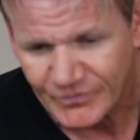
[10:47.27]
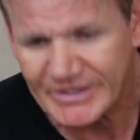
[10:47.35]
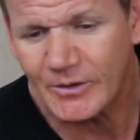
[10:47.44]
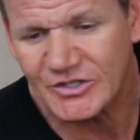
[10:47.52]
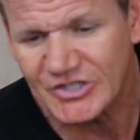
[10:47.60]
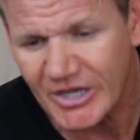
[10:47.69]
they
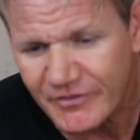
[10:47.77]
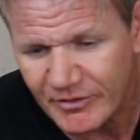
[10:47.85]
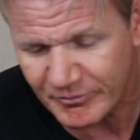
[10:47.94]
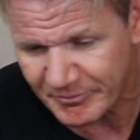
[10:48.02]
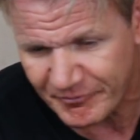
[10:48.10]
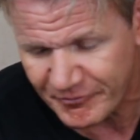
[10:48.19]
were
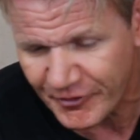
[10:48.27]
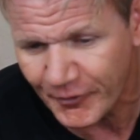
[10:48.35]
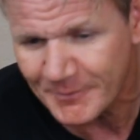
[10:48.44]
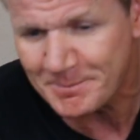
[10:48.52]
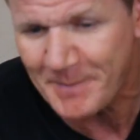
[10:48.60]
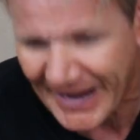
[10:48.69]
serving food
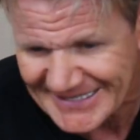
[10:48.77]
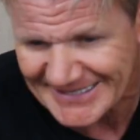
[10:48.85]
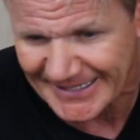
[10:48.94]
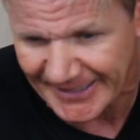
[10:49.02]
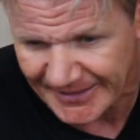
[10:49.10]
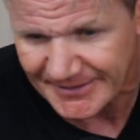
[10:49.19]

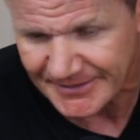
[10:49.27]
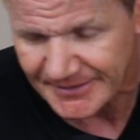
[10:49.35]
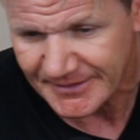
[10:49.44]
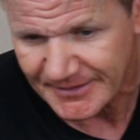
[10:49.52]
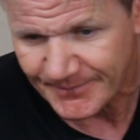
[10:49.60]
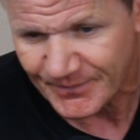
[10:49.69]
better
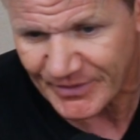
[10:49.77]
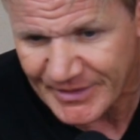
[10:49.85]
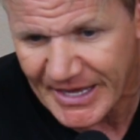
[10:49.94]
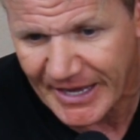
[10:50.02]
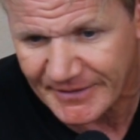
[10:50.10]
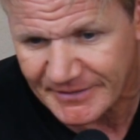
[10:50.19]

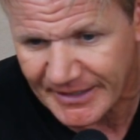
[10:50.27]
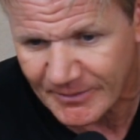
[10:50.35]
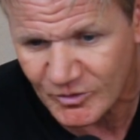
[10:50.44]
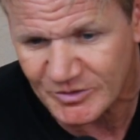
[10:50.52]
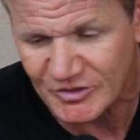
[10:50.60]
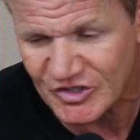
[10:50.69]
then than
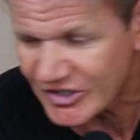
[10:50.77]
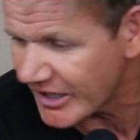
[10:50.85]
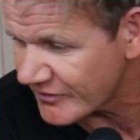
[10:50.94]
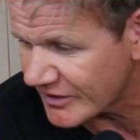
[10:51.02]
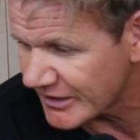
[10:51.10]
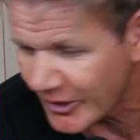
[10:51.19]
was
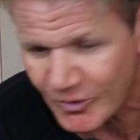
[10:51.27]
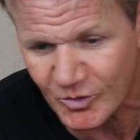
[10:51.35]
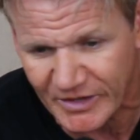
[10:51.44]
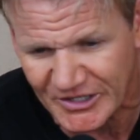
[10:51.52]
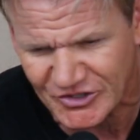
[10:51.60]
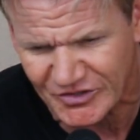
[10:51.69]
served in local
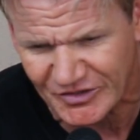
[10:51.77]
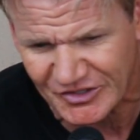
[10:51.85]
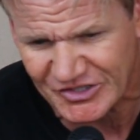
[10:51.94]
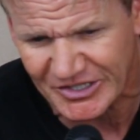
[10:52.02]
restaurants.